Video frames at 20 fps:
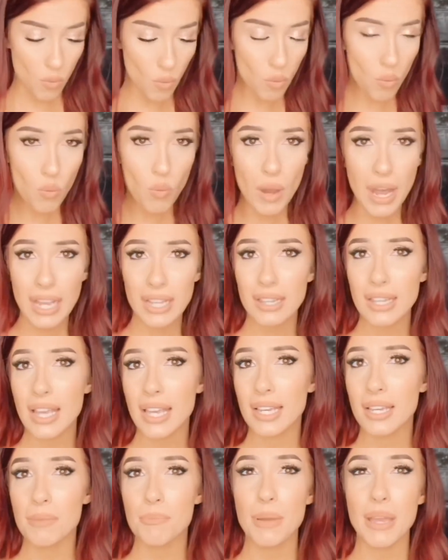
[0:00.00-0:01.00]

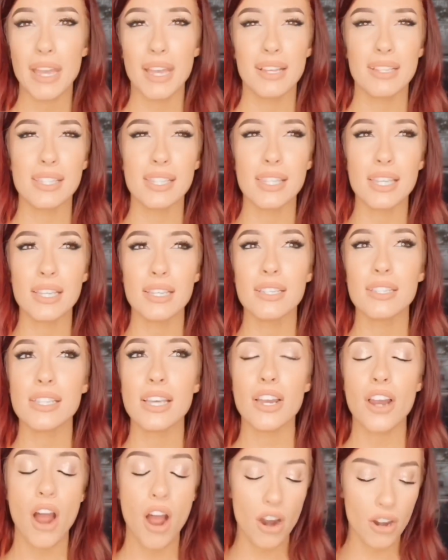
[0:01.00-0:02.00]
wide-legged pants, things
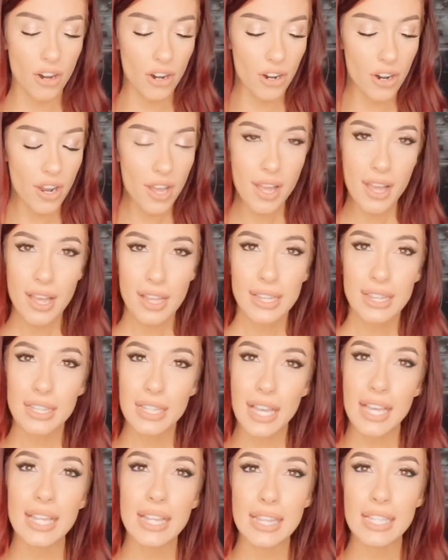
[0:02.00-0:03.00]
that are
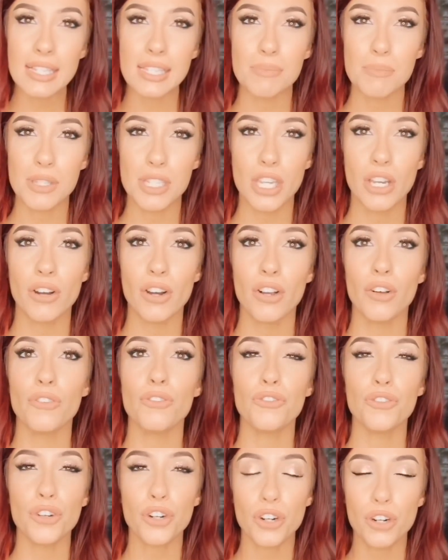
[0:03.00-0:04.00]
like this material
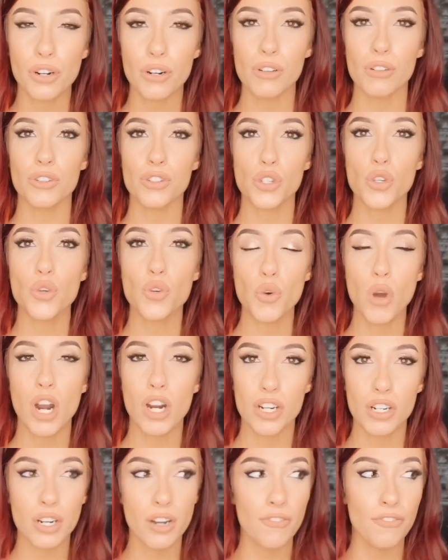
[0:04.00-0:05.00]
for girls who
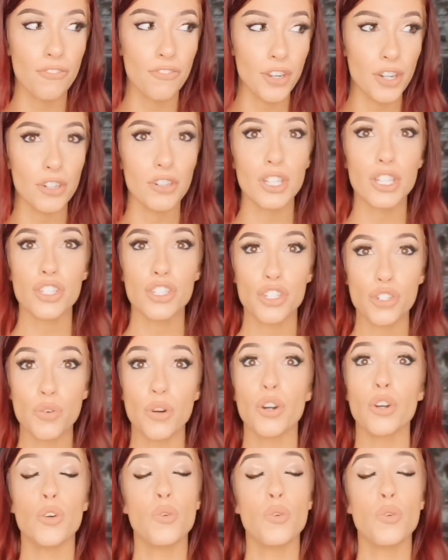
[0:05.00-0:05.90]
are very short,